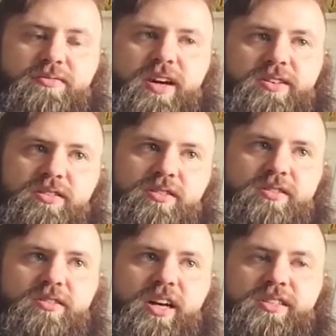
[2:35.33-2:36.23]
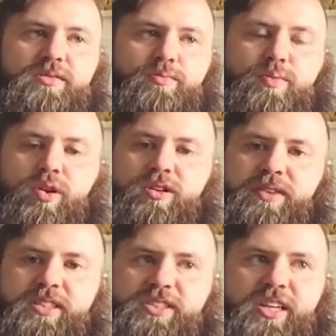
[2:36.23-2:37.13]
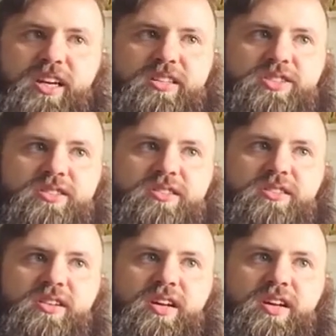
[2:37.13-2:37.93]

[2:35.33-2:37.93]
federal board of education,